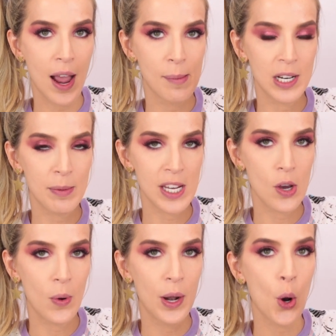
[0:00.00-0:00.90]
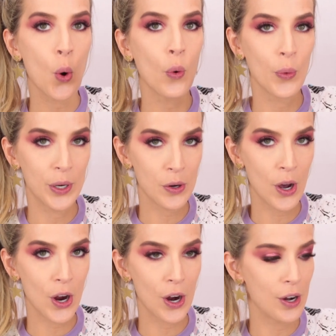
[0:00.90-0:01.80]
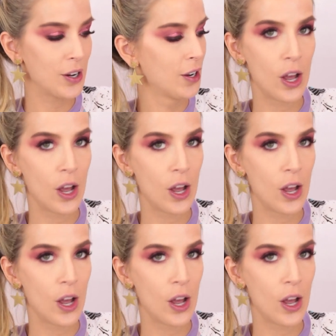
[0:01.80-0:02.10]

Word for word: I'm gonna be going real hard